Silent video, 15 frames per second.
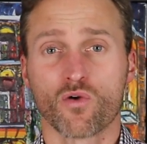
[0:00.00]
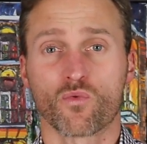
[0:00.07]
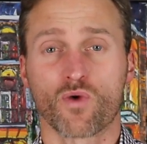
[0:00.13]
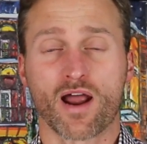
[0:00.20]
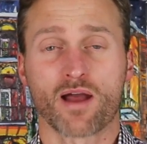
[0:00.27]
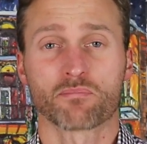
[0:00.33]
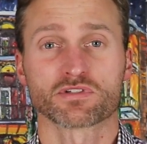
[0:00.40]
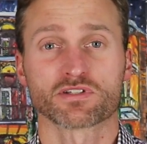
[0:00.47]

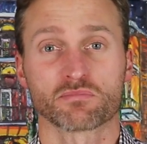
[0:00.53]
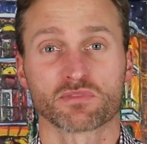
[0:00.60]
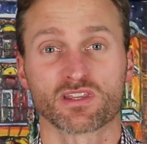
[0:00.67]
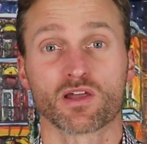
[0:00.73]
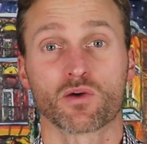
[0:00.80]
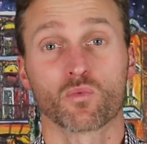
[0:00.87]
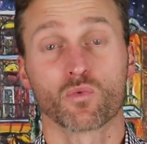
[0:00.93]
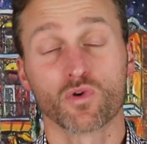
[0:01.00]
wrap,
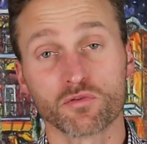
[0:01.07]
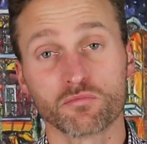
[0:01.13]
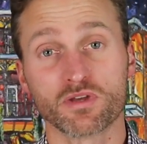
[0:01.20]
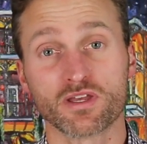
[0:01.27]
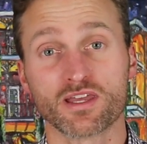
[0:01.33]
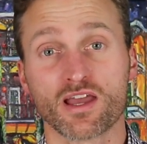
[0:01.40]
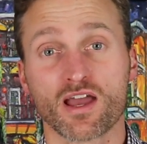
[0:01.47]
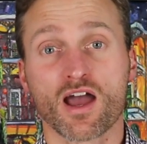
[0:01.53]
something that would
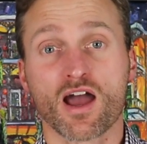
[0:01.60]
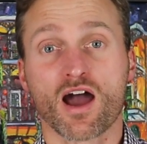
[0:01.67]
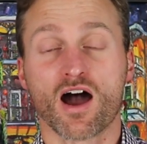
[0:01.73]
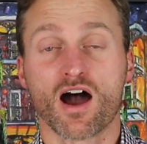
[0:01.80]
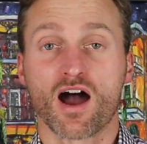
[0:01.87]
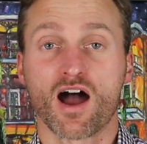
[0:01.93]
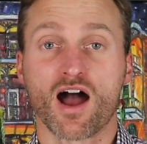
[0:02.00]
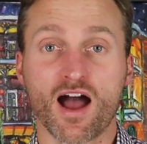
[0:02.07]
be
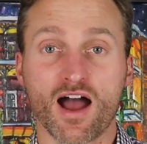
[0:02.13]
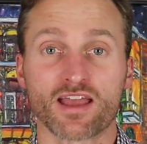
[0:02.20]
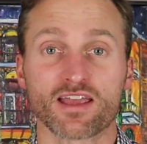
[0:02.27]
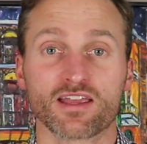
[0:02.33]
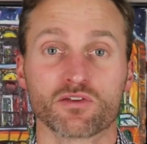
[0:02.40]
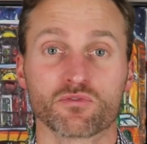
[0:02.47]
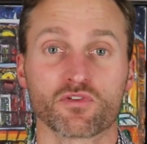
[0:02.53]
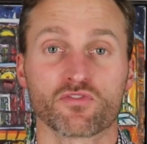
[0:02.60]
high
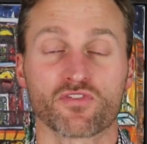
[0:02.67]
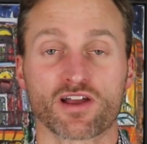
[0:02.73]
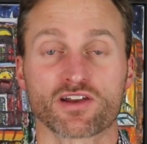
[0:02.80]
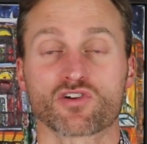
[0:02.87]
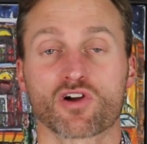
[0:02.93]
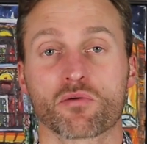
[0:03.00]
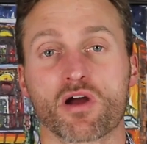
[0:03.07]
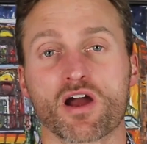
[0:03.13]
in
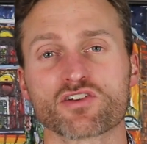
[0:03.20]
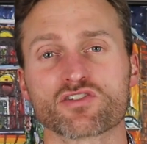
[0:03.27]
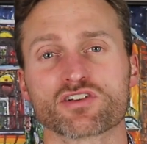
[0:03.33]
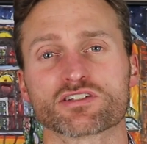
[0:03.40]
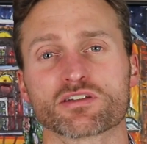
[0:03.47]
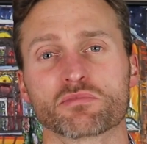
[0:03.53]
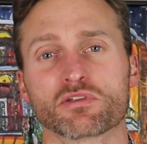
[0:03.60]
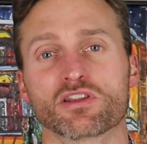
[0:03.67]
refined
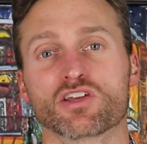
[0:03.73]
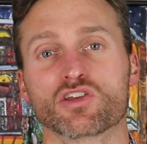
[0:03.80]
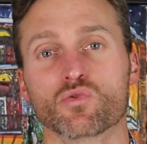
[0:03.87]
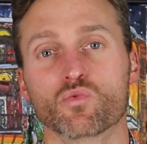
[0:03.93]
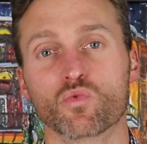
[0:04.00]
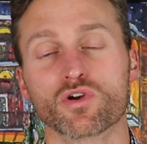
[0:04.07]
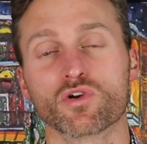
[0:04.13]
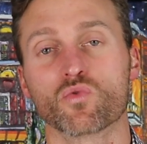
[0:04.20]
carbohydrates, something that
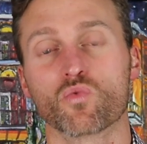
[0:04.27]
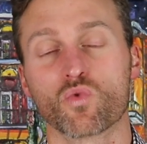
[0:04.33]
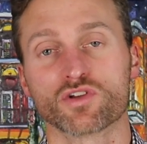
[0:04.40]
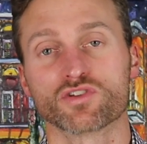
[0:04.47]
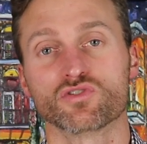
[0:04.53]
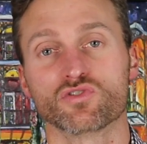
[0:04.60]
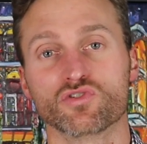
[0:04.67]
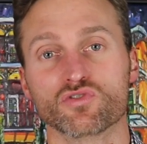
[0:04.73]
you wouldn't
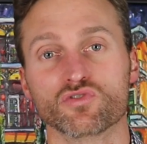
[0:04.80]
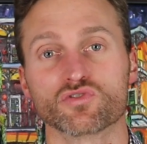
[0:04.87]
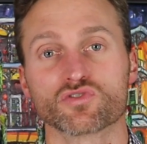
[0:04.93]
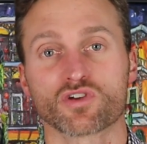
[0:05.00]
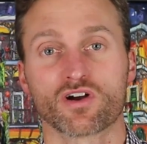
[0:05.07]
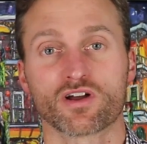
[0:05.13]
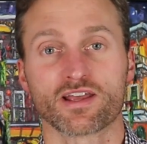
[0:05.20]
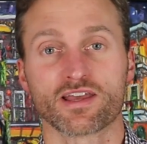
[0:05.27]
want to
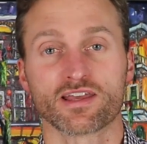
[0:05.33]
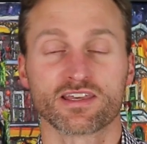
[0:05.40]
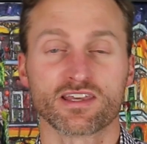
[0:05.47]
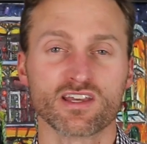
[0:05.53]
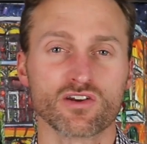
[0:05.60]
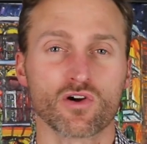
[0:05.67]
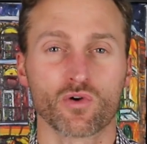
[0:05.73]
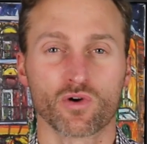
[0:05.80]
use on a
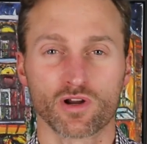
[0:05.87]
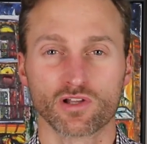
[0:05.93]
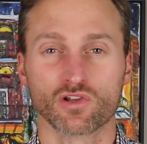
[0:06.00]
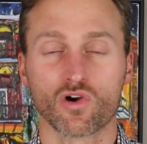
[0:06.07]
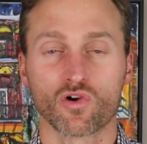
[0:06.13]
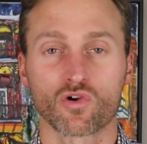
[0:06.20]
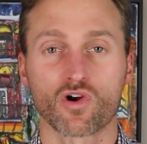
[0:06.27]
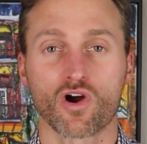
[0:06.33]
keto or a
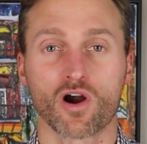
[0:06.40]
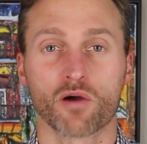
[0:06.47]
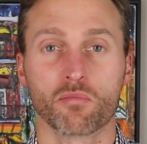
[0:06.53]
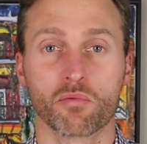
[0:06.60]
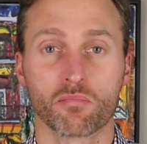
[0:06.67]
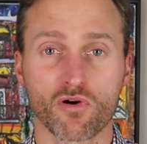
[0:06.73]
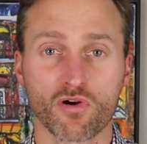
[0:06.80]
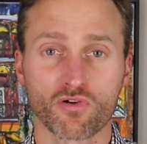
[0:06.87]
low
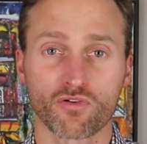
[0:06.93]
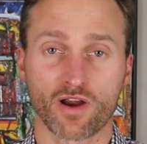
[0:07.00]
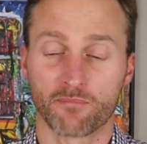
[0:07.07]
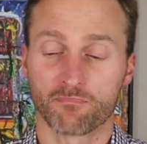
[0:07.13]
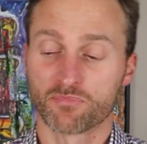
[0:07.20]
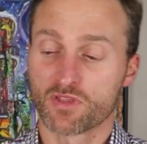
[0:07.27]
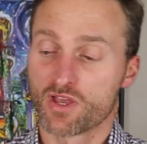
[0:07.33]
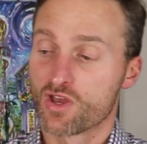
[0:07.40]
carb
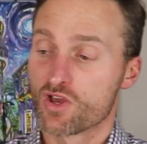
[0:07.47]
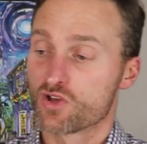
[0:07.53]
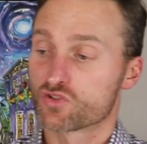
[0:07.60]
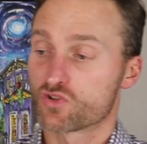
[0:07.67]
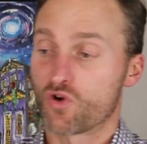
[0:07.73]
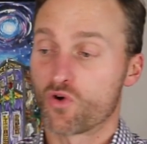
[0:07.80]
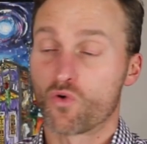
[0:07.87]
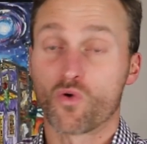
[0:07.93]
program.
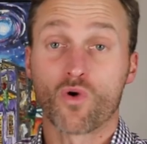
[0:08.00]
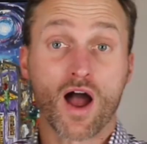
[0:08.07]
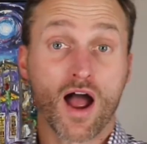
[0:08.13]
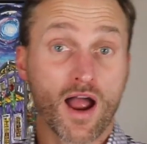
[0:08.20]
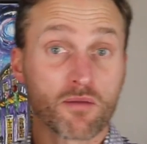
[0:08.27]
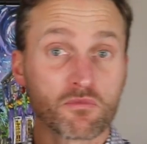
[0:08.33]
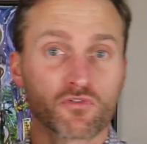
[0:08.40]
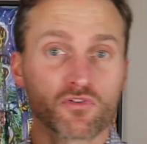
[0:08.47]
So
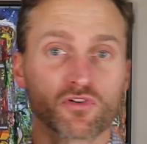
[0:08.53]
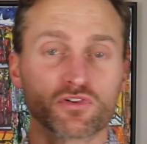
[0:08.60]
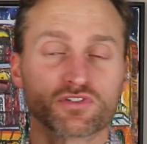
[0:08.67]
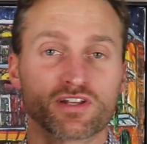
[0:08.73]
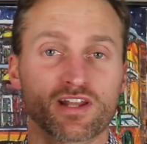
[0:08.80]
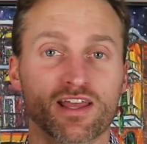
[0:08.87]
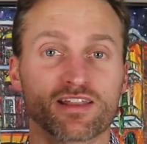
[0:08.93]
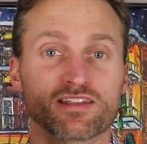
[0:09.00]
I'm reviewing
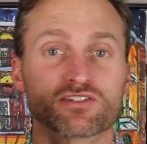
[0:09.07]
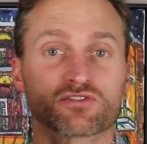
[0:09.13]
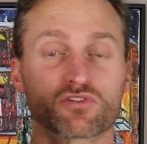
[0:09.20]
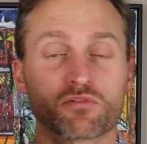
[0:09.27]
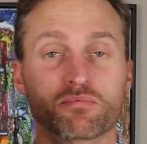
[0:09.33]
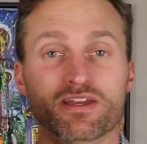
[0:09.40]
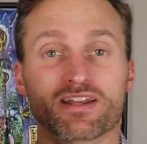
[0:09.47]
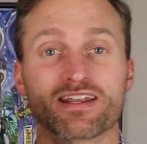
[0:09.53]
today these
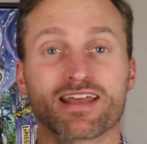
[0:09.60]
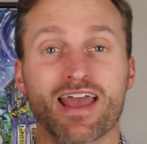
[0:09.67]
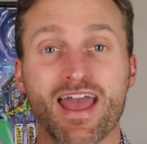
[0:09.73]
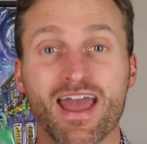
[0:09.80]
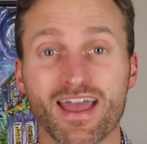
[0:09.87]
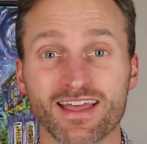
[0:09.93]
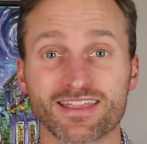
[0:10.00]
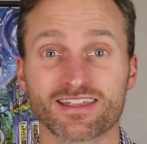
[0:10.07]
Crepini
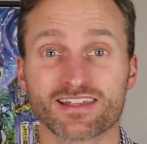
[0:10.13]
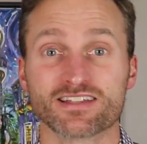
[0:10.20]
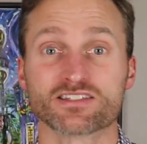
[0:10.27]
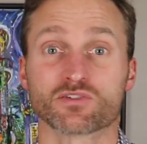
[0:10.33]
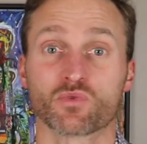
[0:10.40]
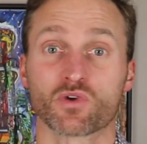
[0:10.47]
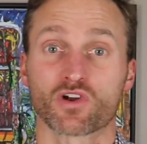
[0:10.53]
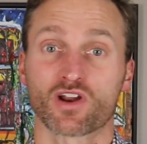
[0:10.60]
Egg
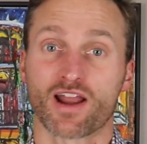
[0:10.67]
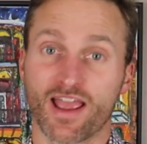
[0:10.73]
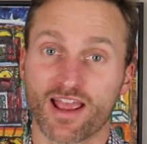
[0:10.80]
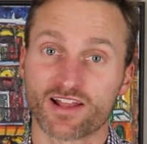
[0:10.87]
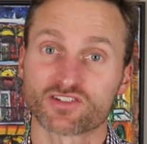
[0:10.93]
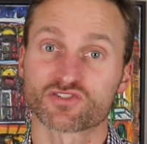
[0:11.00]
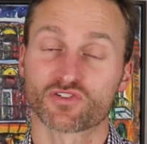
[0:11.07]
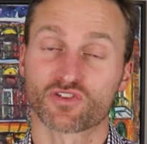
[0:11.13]
Thins, and we're going to
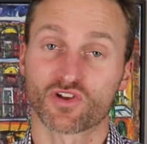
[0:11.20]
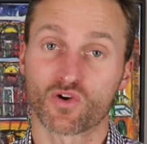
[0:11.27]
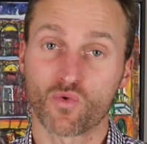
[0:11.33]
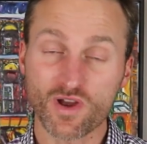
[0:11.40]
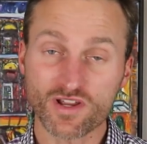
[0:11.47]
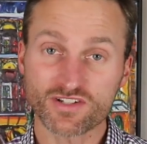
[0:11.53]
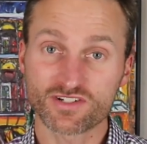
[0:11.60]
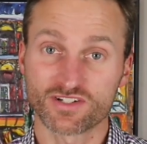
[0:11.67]
answer the
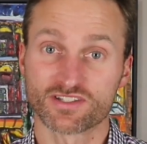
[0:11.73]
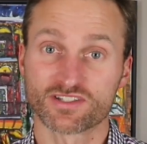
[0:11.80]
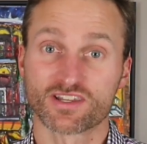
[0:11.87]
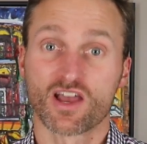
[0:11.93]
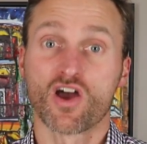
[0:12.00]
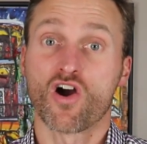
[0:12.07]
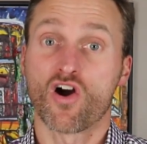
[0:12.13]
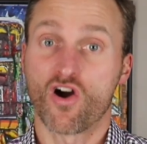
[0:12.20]
questions.
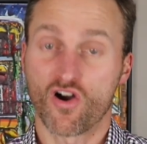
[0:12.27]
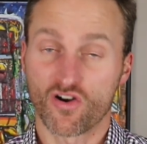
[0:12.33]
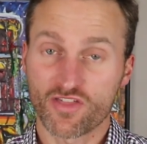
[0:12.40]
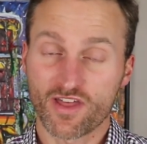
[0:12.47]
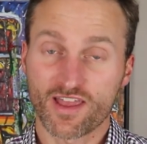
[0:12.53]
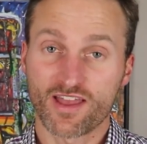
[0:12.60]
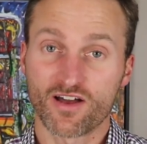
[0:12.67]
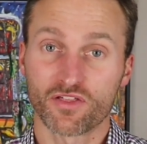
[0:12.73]
Are
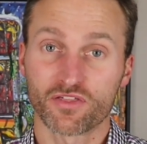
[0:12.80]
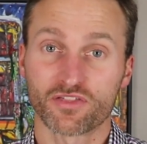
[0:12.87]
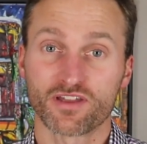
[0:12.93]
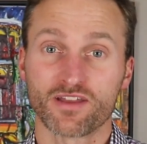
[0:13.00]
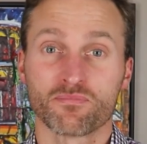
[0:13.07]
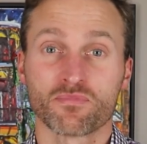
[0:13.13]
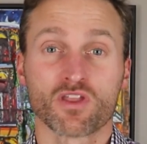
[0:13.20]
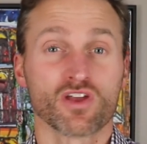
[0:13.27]
they
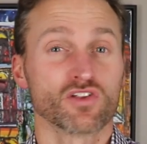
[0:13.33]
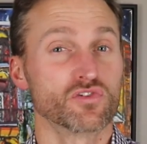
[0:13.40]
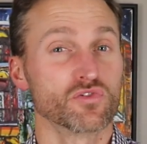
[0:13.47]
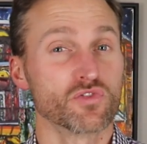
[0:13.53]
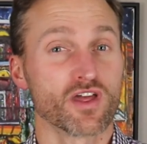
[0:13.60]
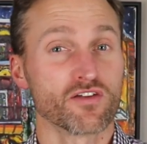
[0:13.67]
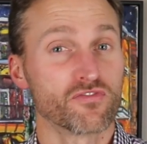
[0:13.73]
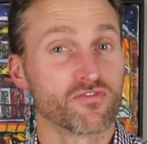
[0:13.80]
healthy?
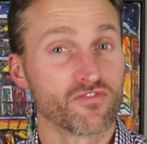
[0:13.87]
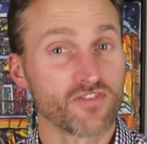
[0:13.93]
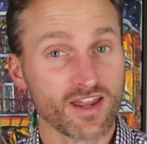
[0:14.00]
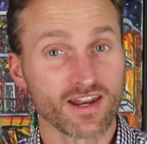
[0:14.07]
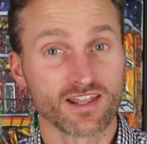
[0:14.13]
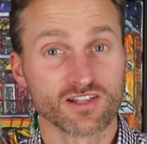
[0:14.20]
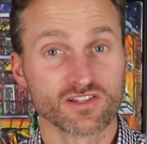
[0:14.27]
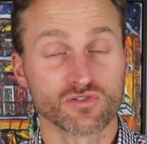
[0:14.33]
Do they
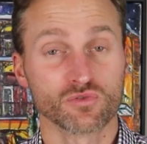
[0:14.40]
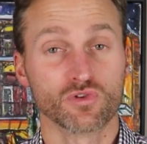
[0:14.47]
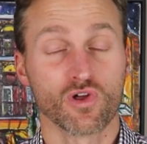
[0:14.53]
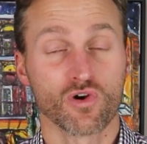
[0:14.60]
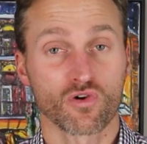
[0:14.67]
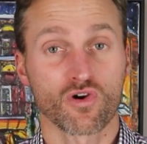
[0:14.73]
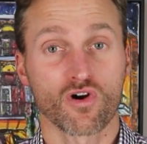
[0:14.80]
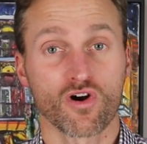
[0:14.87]
fit into
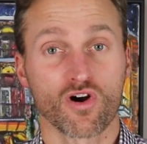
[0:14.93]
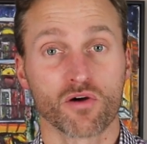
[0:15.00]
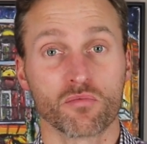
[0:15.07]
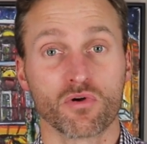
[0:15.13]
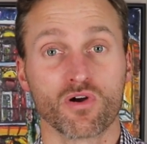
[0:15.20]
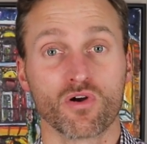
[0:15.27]
low carb